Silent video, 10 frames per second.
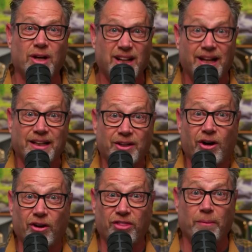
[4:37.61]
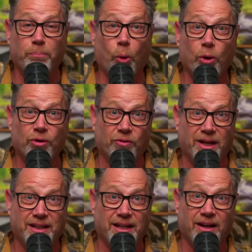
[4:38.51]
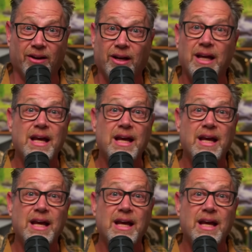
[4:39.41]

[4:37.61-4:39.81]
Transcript: I like to call it the port right there.